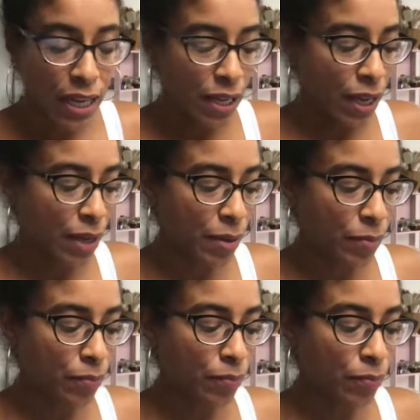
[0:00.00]

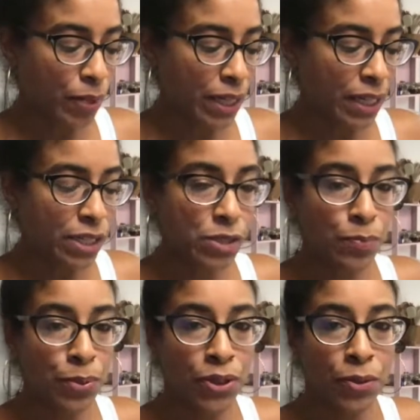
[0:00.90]
but in its
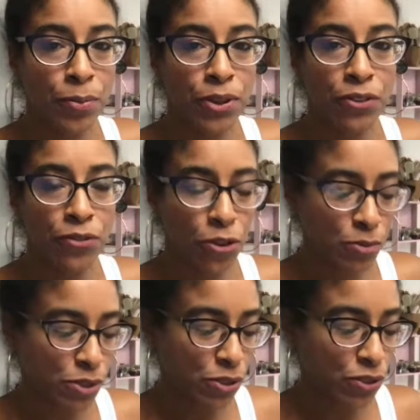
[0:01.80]
pure
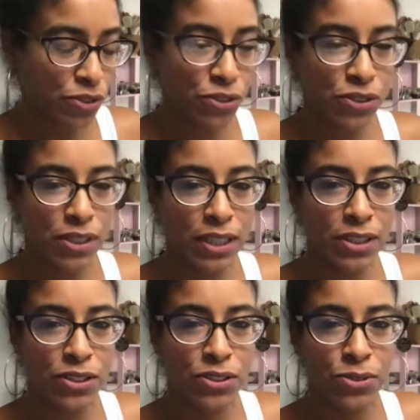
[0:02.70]
form. So there's no sticks,
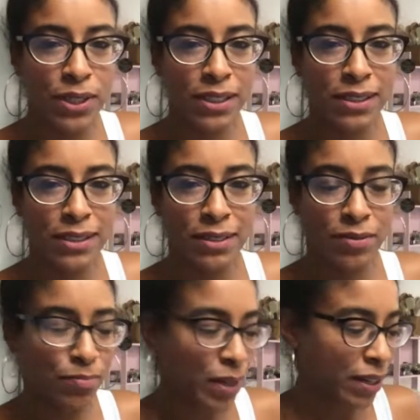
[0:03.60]
tweeds,
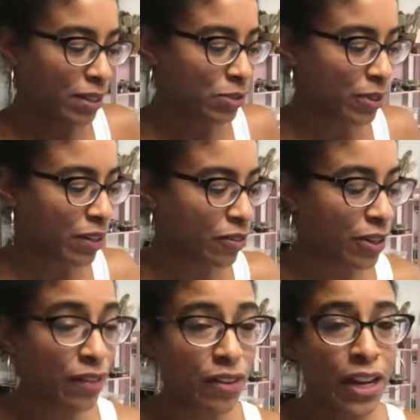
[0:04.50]
bugs,
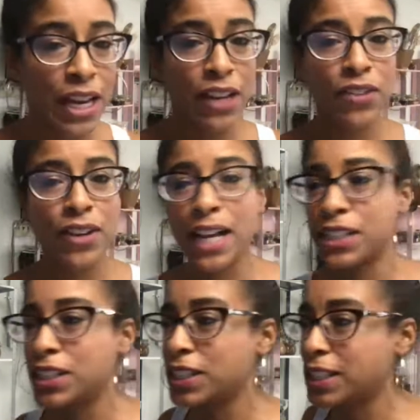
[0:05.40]
whatever. If you
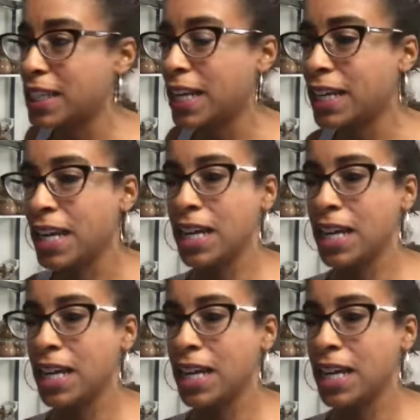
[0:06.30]
actually just take